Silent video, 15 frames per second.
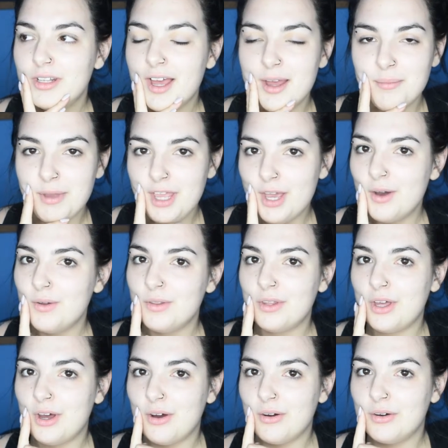Not my own
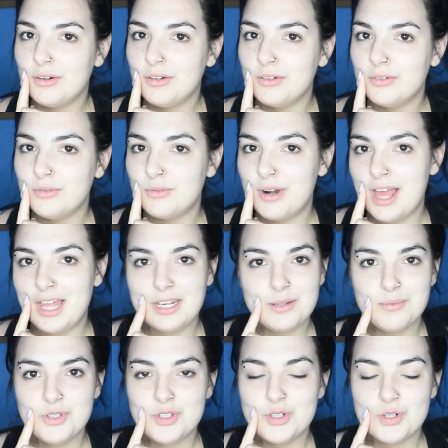though.
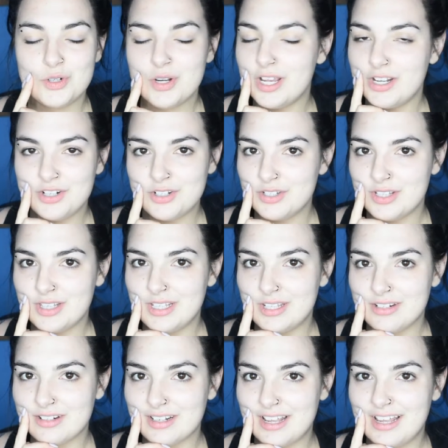Random strangers on the
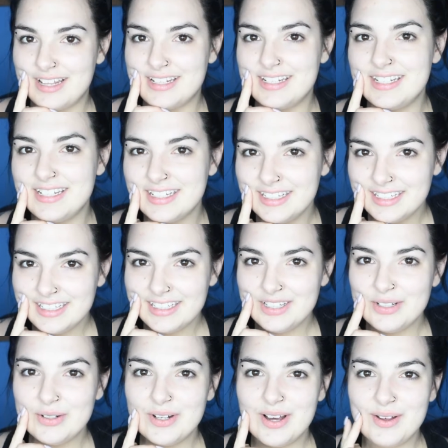internet
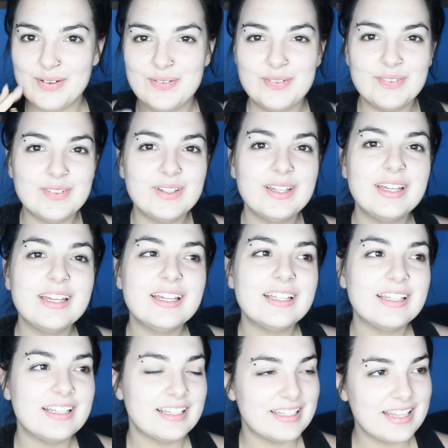who have
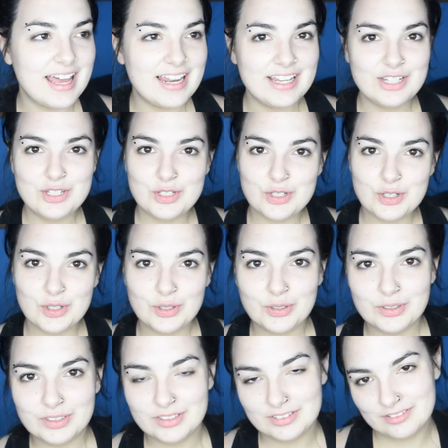decided
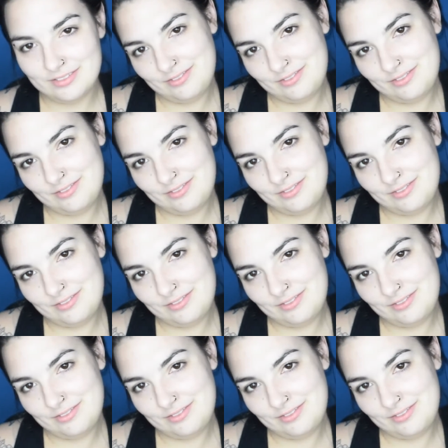to